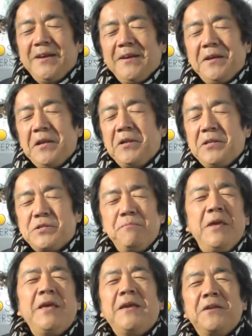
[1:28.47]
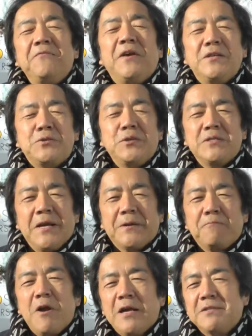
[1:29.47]
Uh, and to me, innovation is
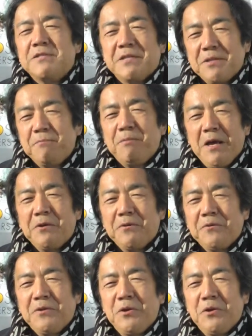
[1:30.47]
like practicing the piano.